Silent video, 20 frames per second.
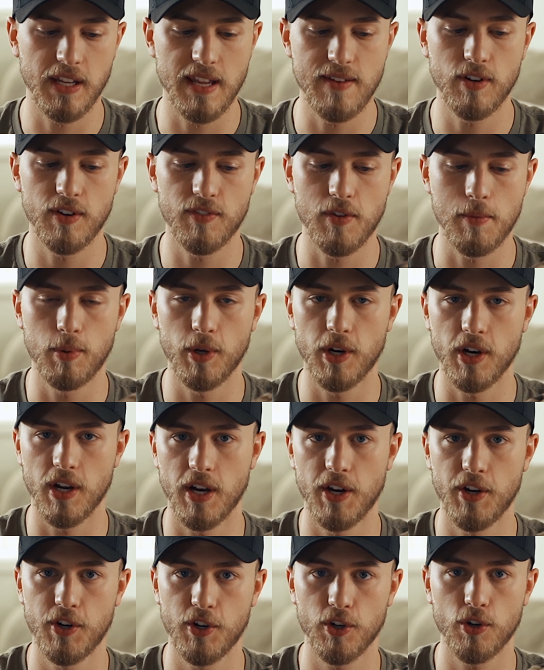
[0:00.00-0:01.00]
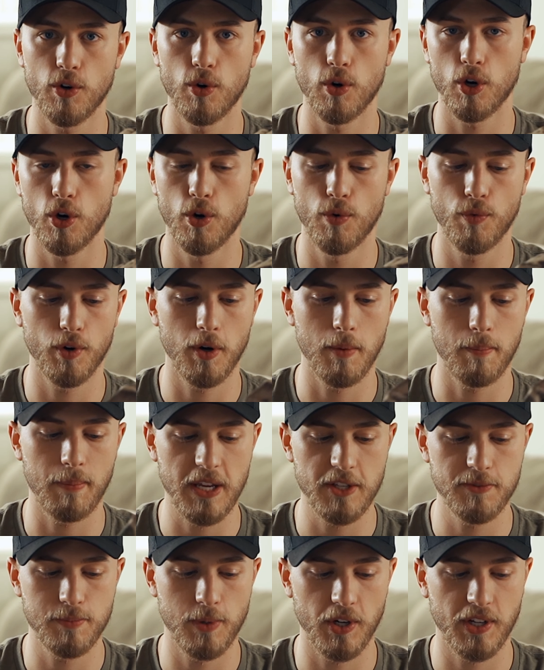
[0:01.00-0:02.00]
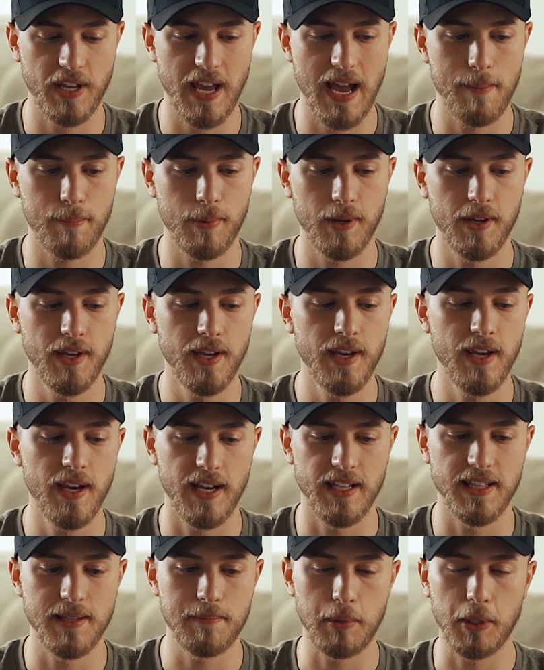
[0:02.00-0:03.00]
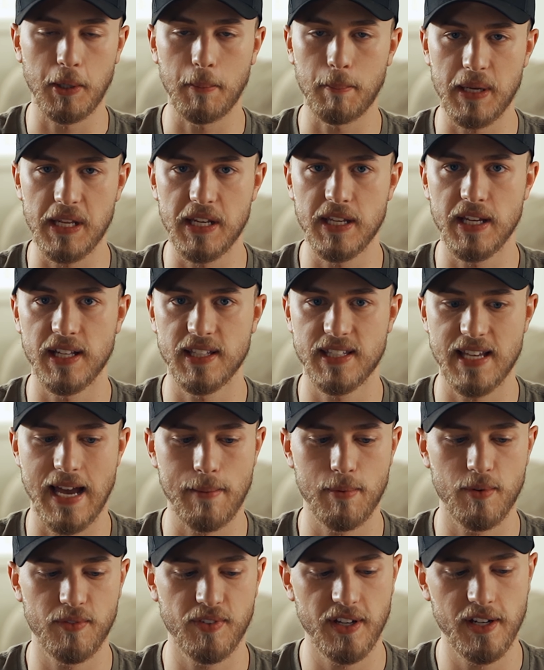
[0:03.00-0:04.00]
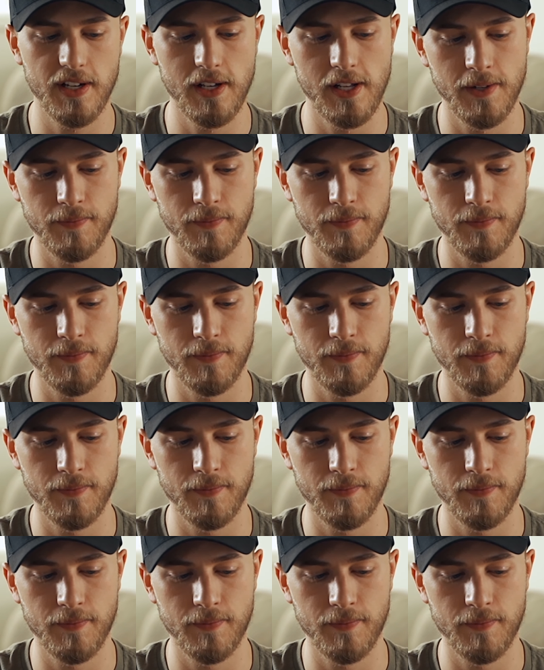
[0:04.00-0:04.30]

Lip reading: even if you put it under or over a baseball cap and then put a beanie on top of it,